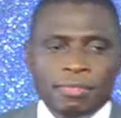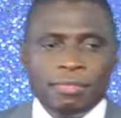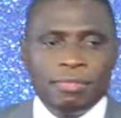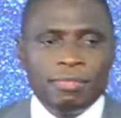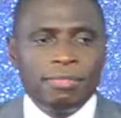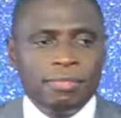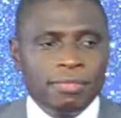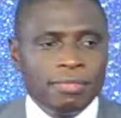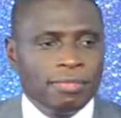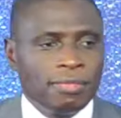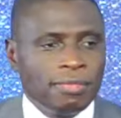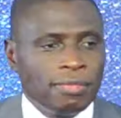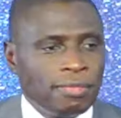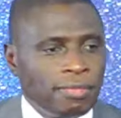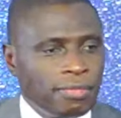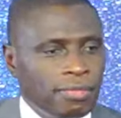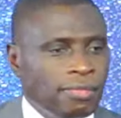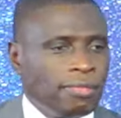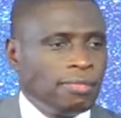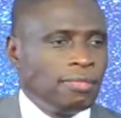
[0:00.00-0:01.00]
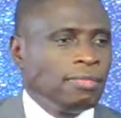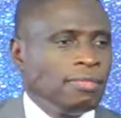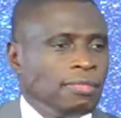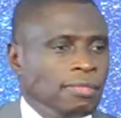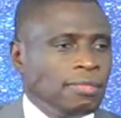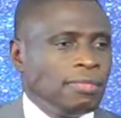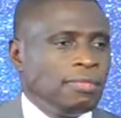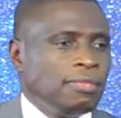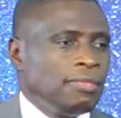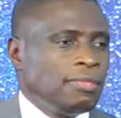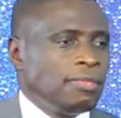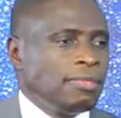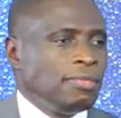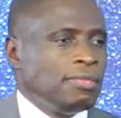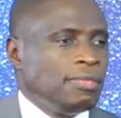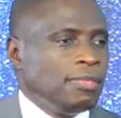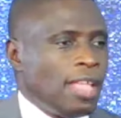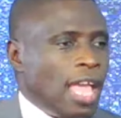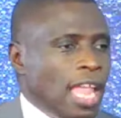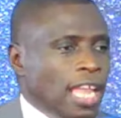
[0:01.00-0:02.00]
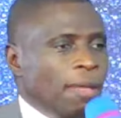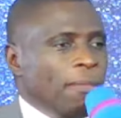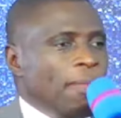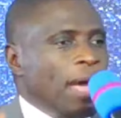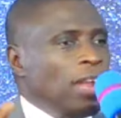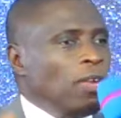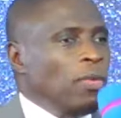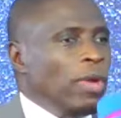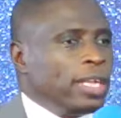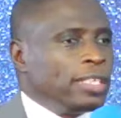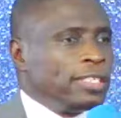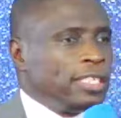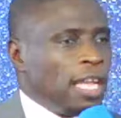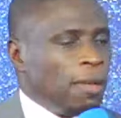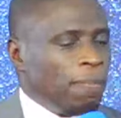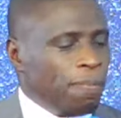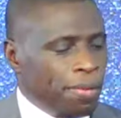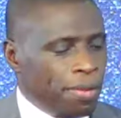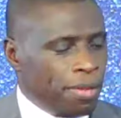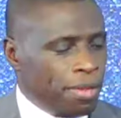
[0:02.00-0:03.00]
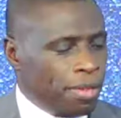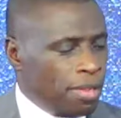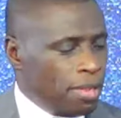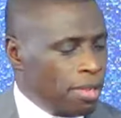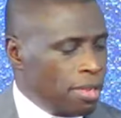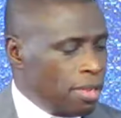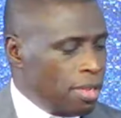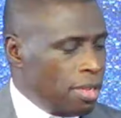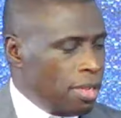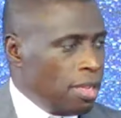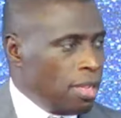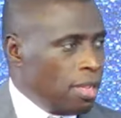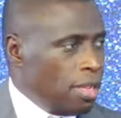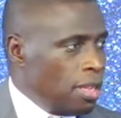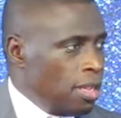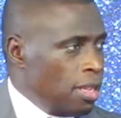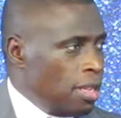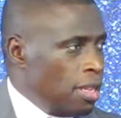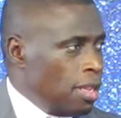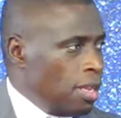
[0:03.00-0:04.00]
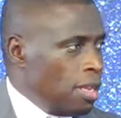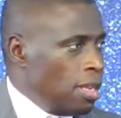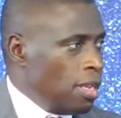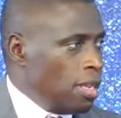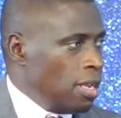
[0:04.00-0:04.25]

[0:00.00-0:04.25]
Something to eat is in the store. And the man wakes up omusajja n'azuukuka